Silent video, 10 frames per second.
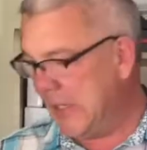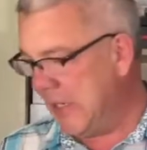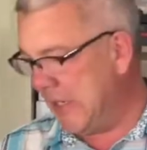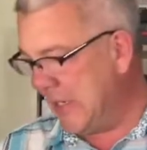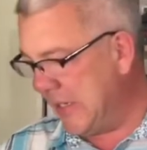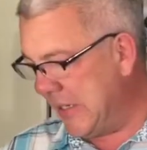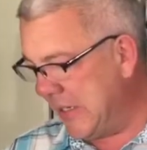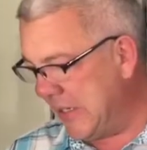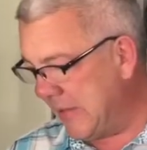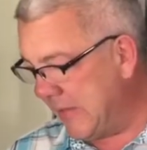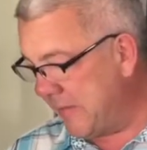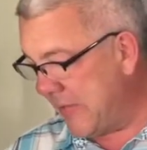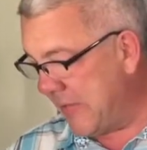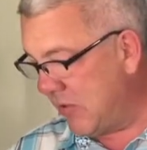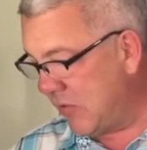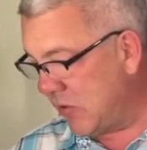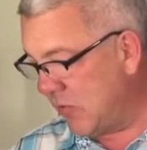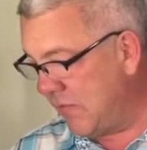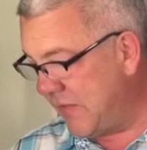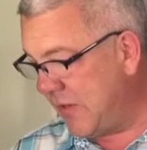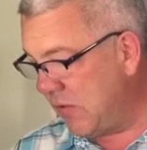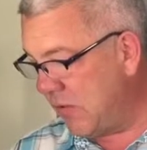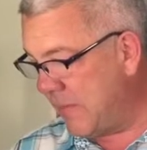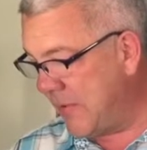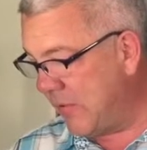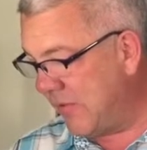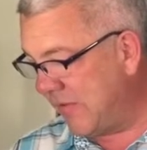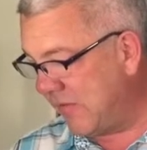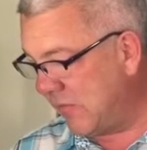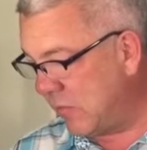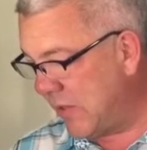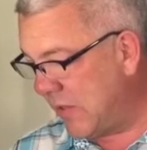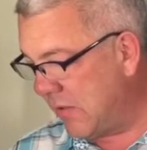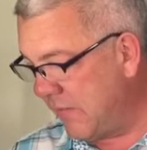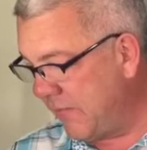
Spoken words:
and I've made another video about this as well,